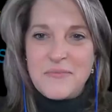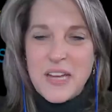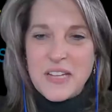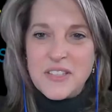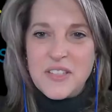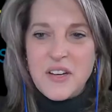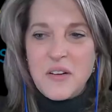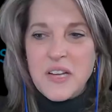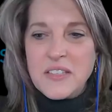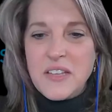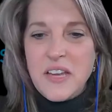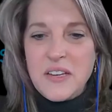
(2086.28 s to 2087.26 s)
and so
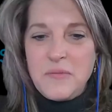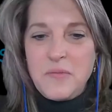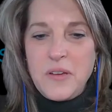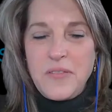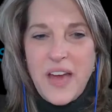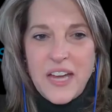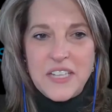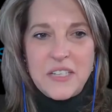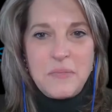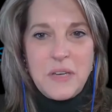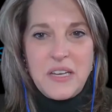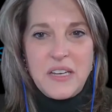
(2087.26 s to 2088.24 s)
and we've had to
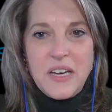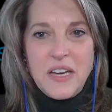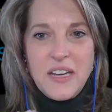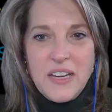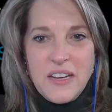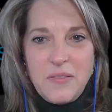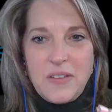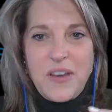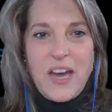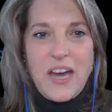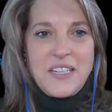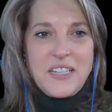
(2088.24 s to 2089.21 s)

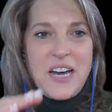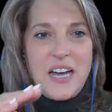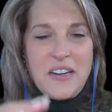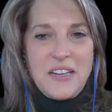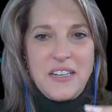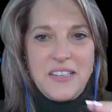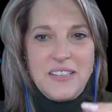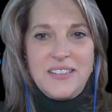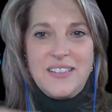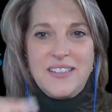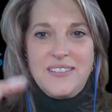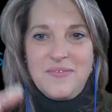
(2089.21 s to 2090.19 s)
kind of
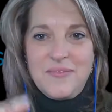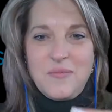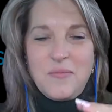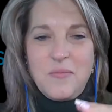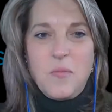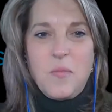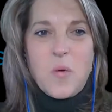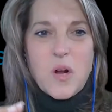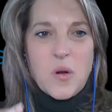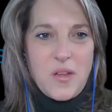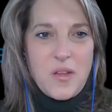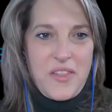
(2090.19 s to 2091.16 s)

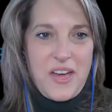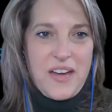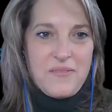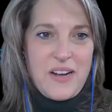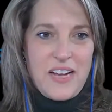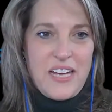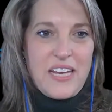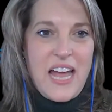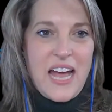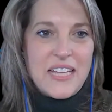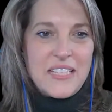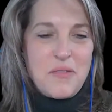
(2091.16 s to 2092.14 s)
work with that, right? It
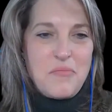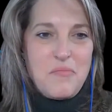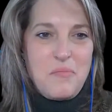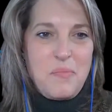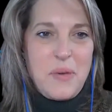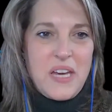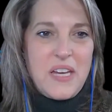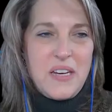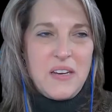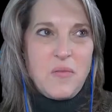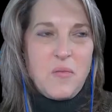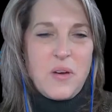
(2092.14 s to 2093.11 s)
hasn't
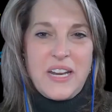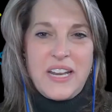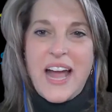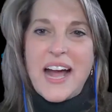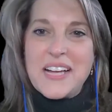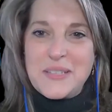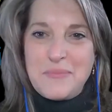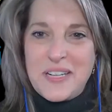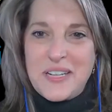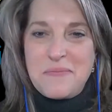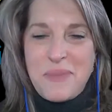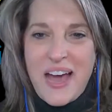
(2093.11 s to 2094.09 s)
been what it has been
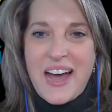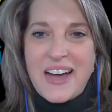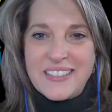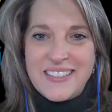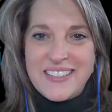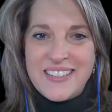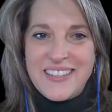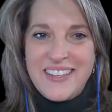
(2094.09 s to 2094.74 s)
in the past.